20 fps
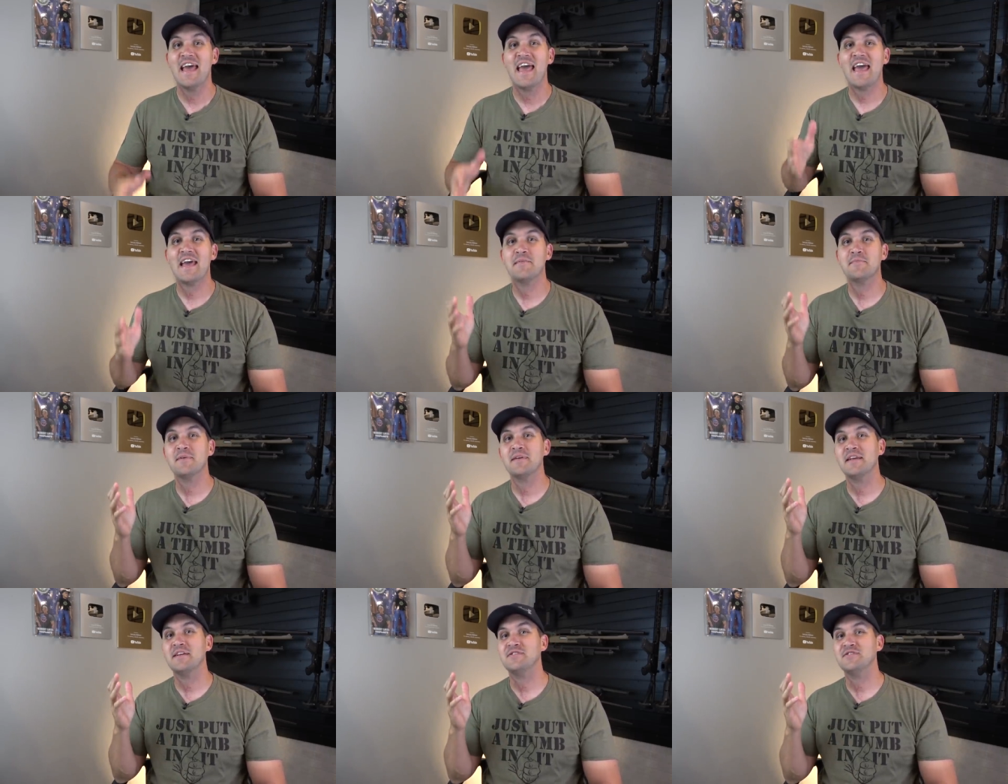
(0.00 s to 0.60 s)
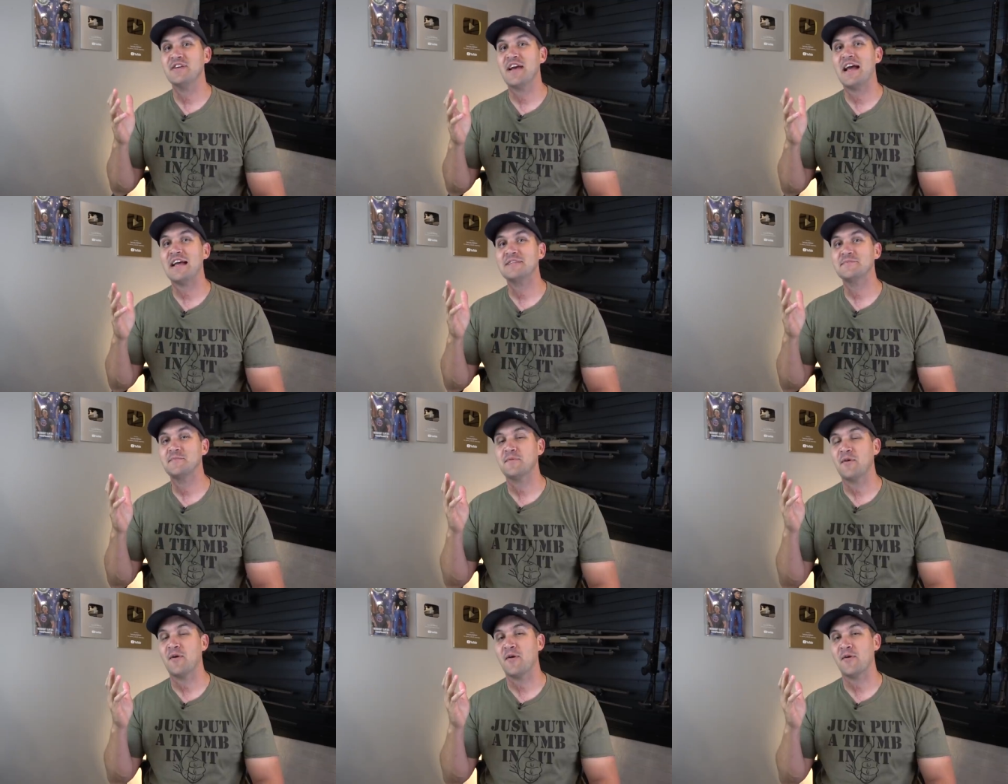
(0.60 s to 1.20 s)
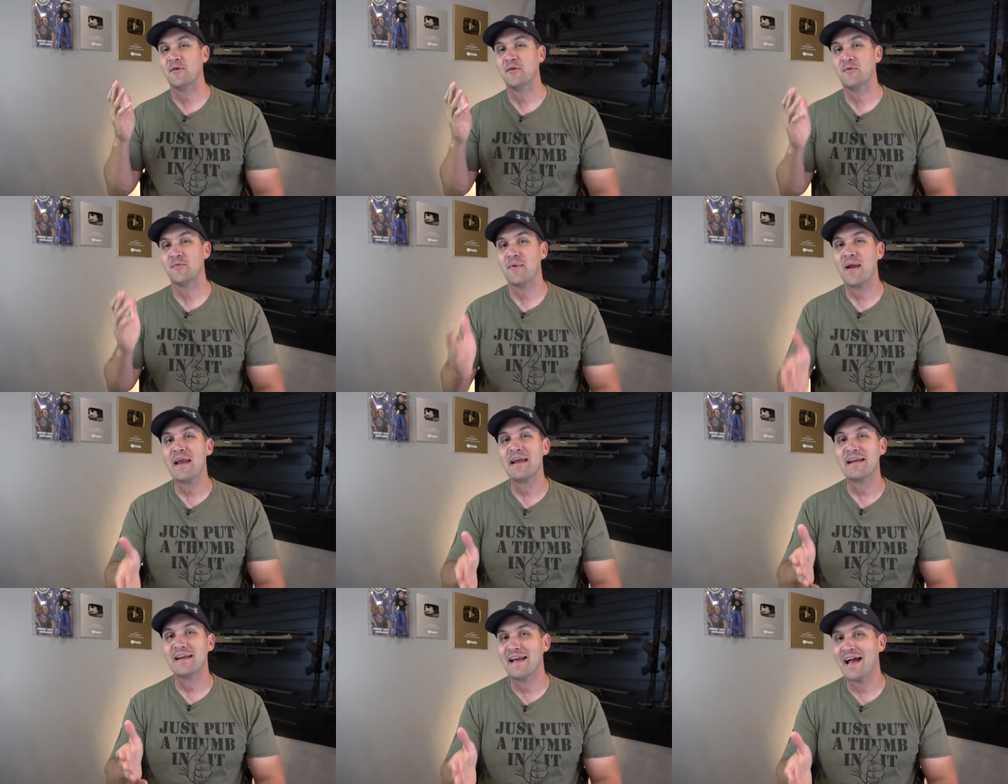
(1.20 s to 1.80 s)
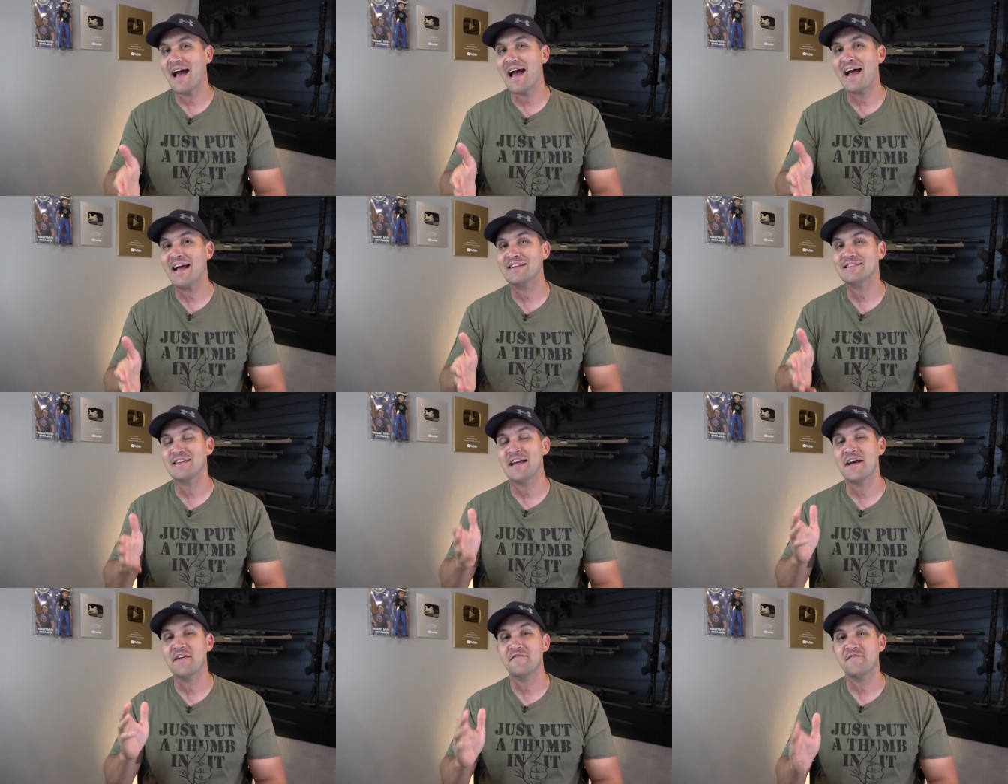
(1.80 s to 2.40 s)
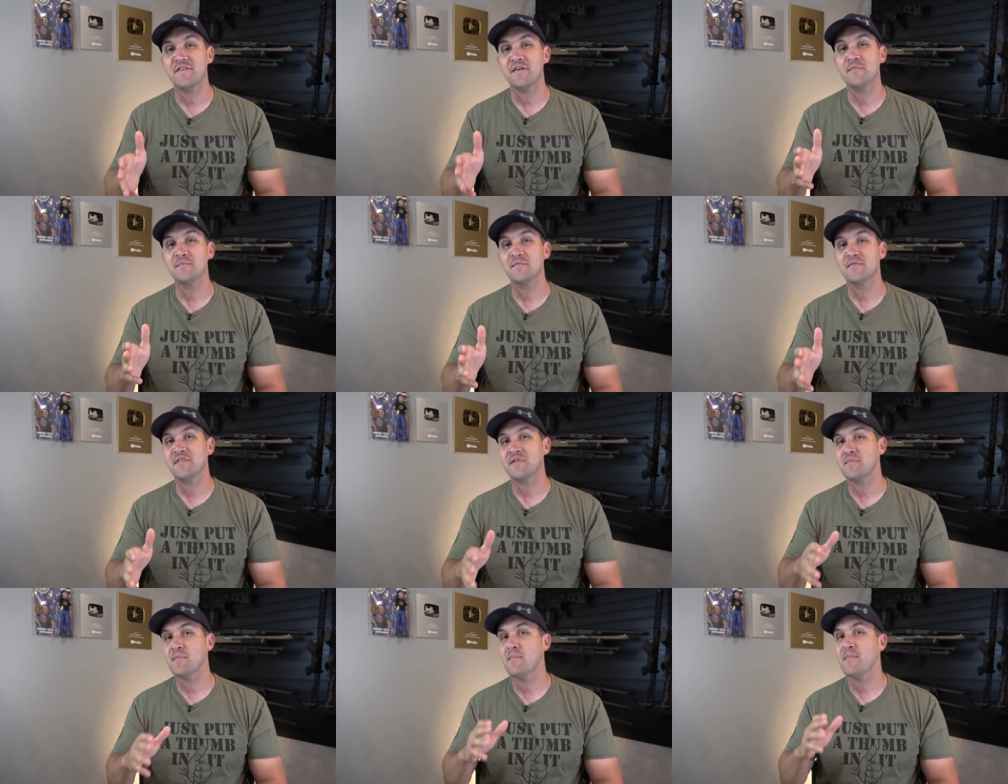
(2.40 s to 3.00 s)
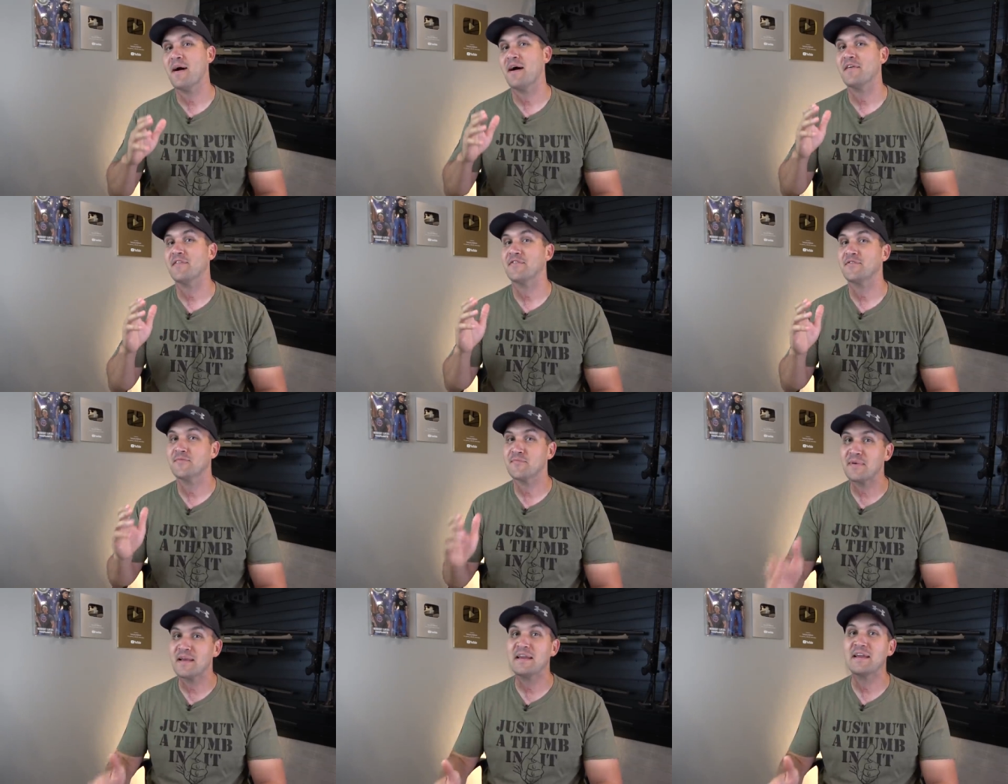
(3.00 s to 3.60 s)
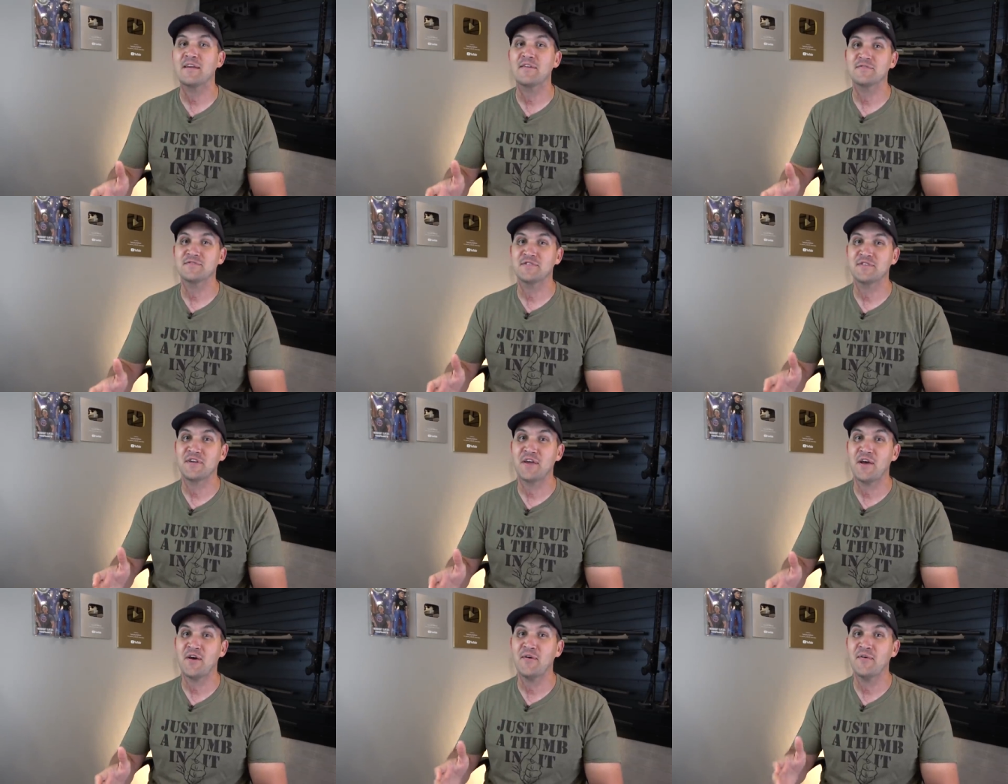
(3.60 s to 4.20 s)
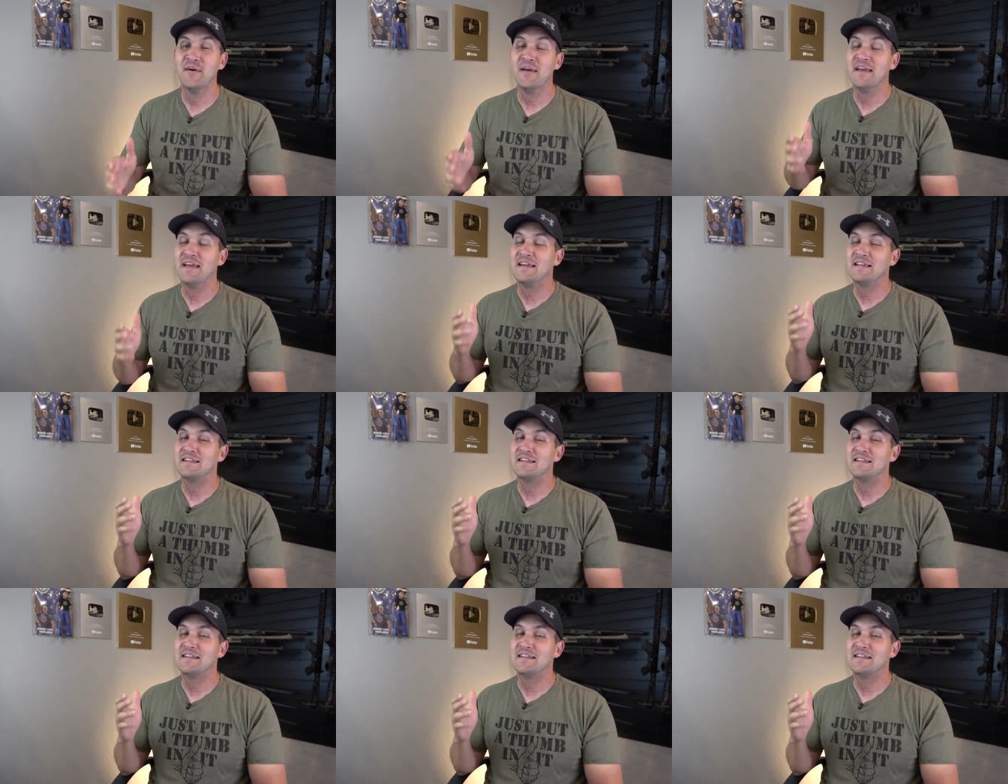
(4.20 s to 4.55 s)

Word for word: Edwin and Jasper are great guys. I filmed with them about three years ago.